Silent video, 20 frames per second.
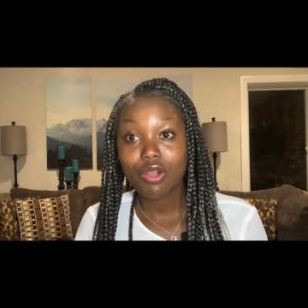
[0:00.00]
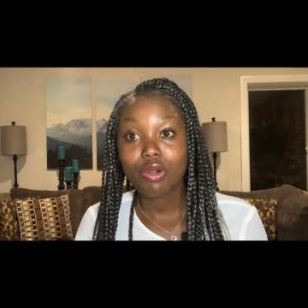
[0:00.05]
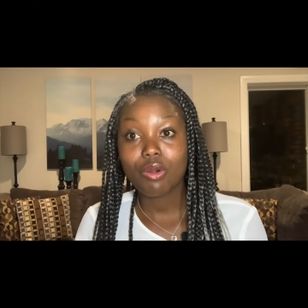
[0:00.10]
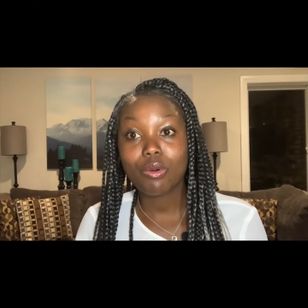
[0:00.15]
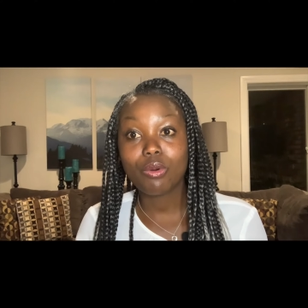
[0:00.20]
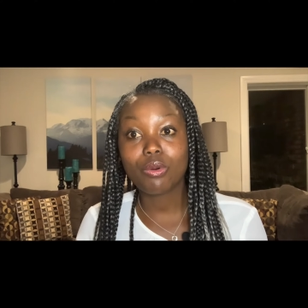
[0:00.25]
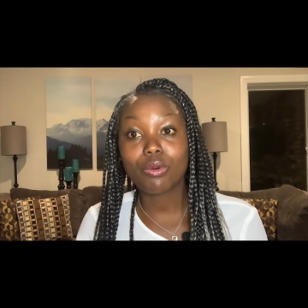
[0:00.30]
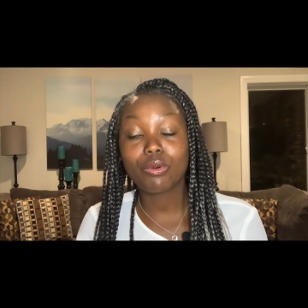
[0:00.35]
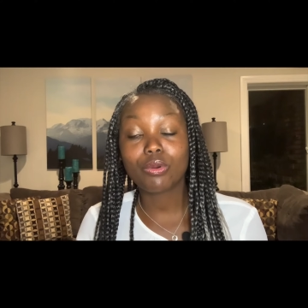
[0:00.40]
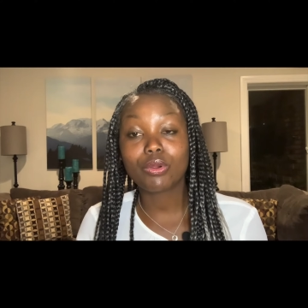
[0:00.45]

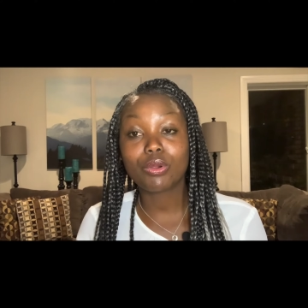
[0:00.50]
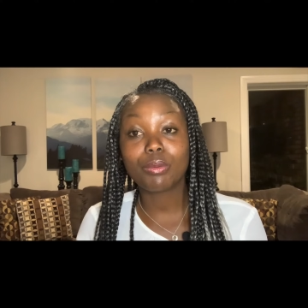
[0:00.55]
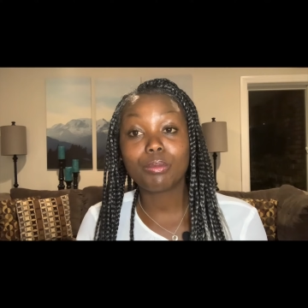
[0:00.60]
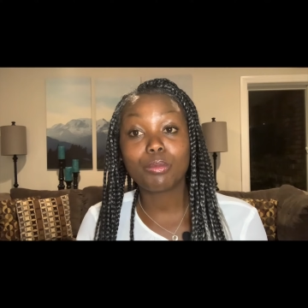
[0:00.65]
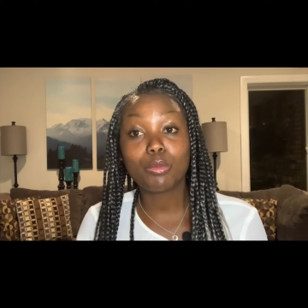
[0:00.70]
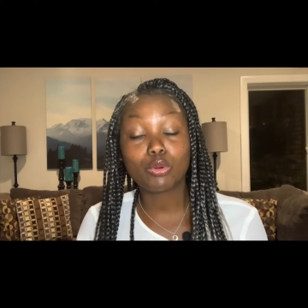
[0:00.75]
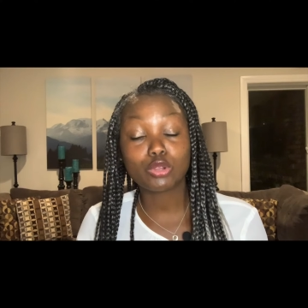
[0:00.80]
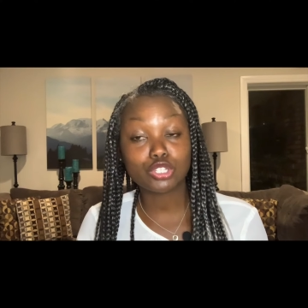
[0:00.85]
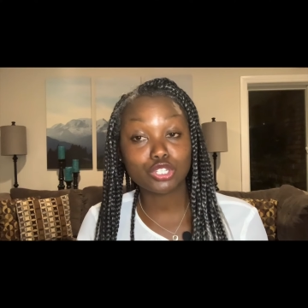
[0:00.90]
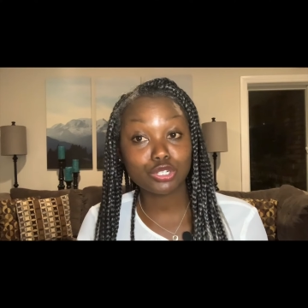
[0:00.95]
or
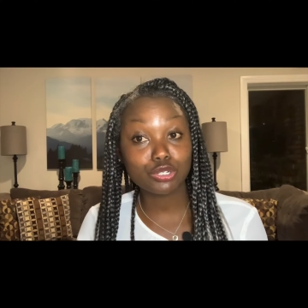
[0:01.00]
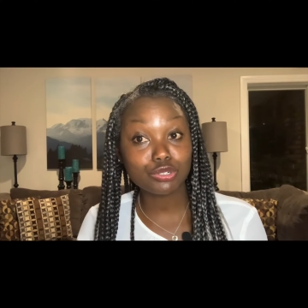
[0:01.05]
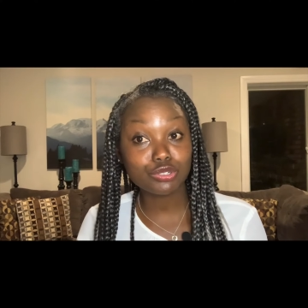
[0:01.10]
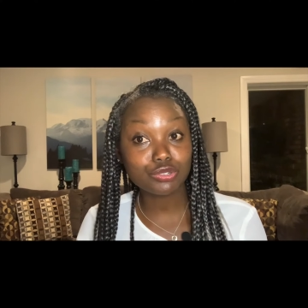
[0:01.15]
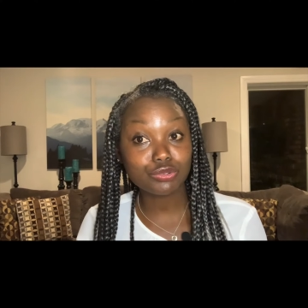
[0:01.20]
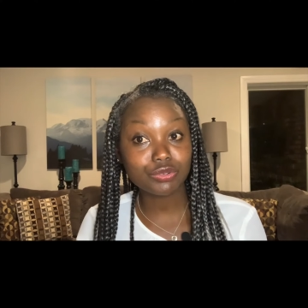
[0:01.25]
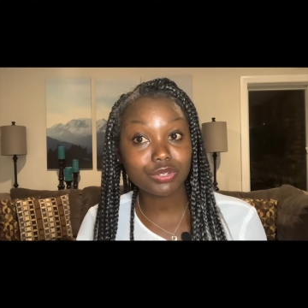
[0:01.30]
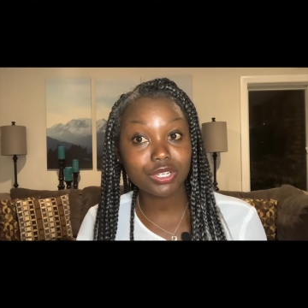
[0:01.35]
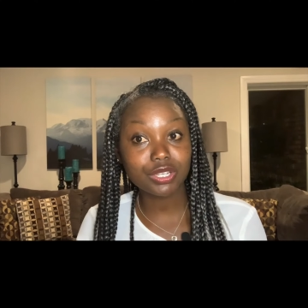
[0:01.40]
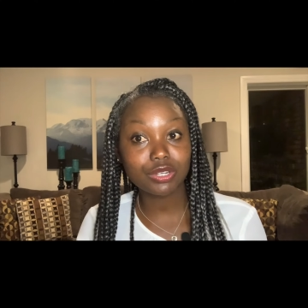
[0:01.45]
more
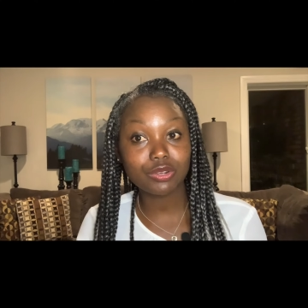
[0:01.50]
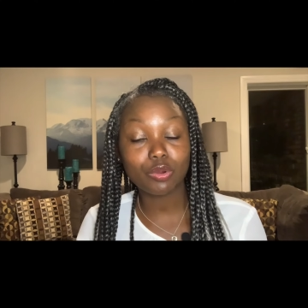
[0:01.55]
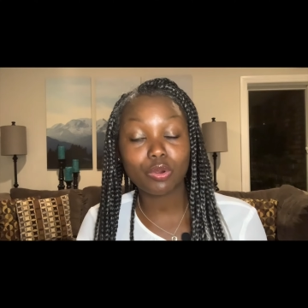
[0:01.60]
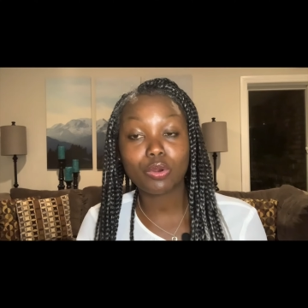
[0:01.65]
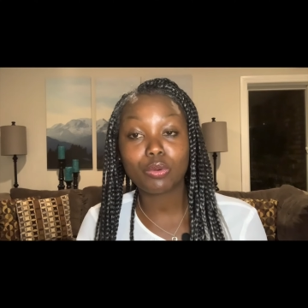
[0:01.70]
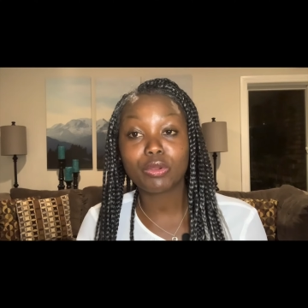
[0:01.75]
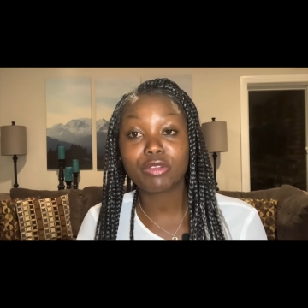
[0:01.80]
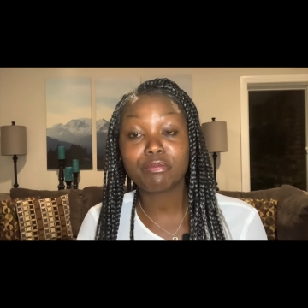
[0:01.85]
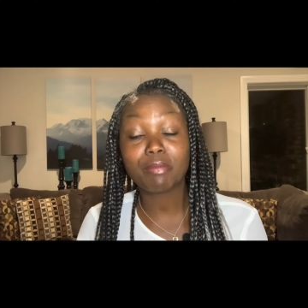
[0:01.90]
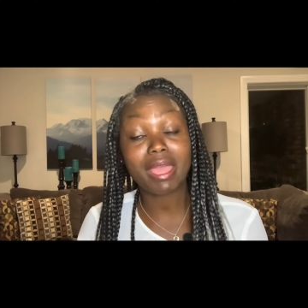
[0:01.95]
children or
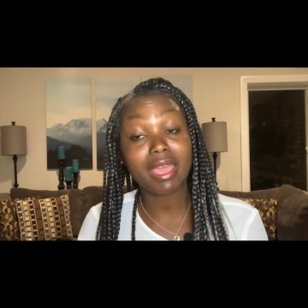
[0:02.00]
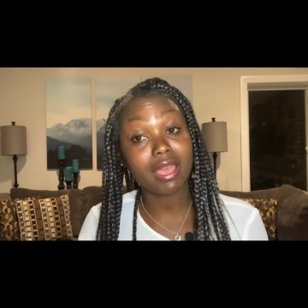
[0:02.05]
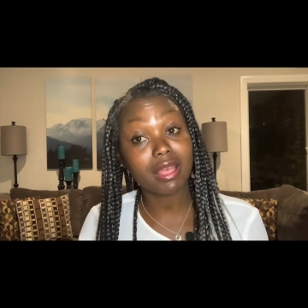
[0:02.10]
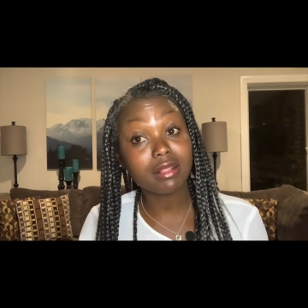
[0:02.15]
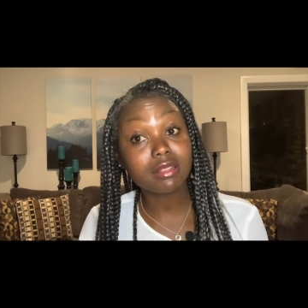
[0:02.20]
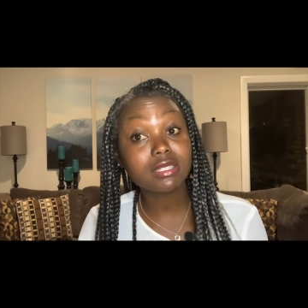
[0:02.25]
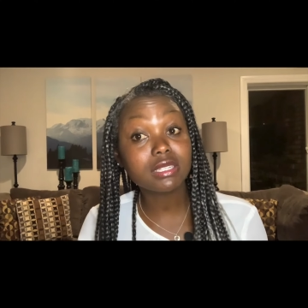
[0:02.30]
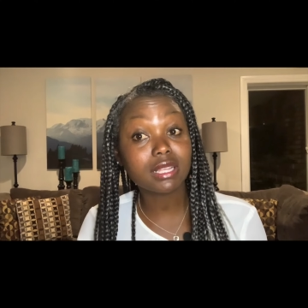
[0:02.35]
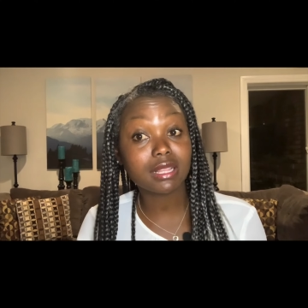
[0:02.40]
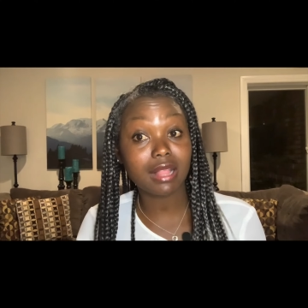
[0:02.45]
with my
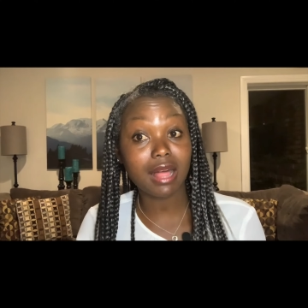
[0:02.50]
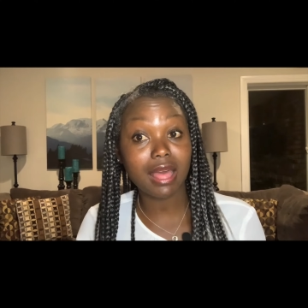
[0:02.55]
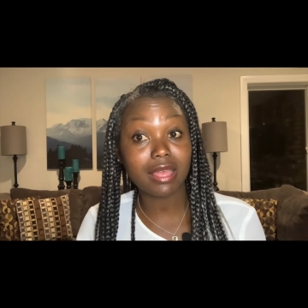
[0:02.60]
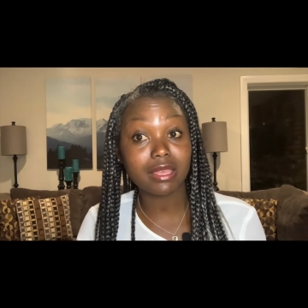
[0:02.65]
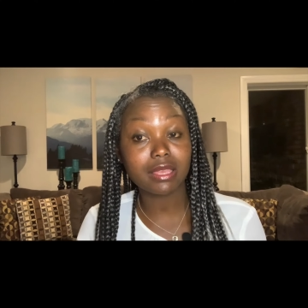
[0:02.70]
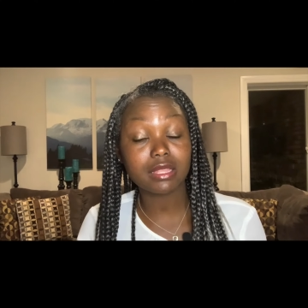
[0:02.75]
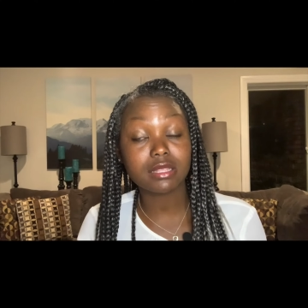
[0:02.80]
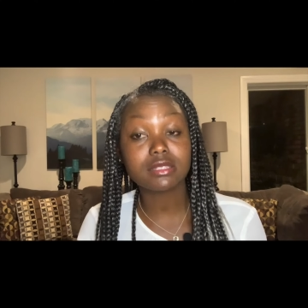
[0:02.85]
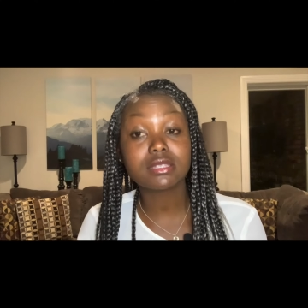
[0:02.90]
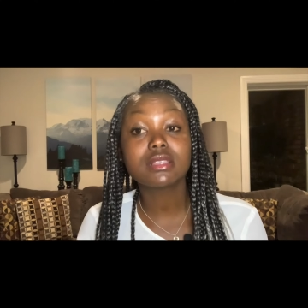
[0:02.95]
elder
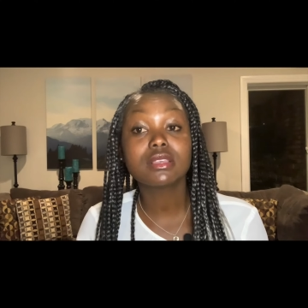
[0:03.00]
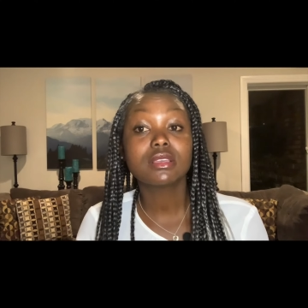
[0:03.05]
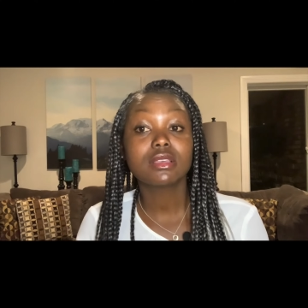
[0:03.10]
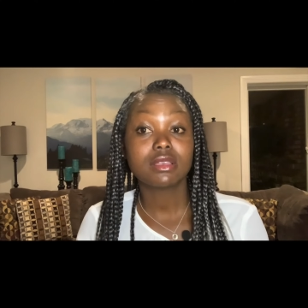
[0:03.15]
clients,